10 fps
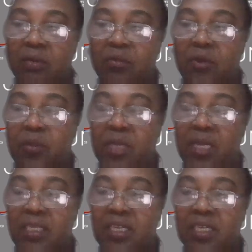from the
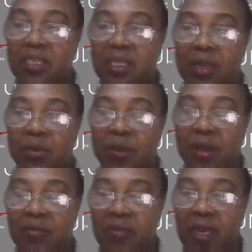literature that you
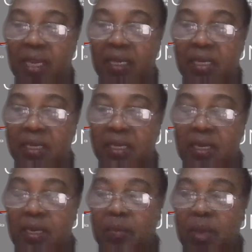have read.
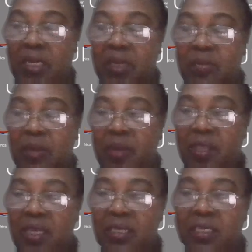But remember
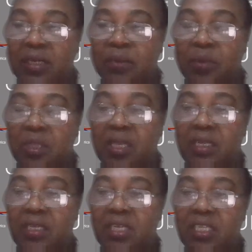that with the
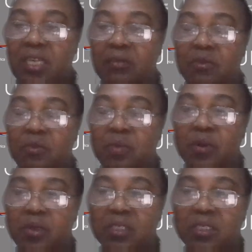literature review,
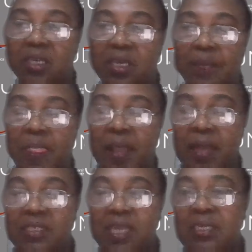because it's a
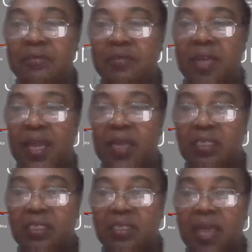scientific
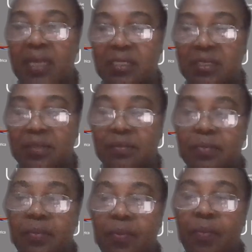exercise,
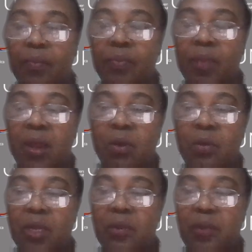
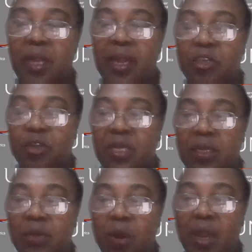we actually
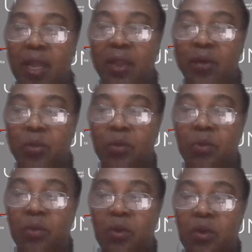require
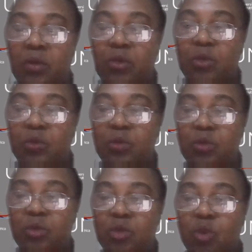you
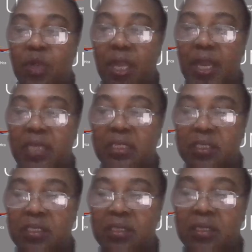to showcase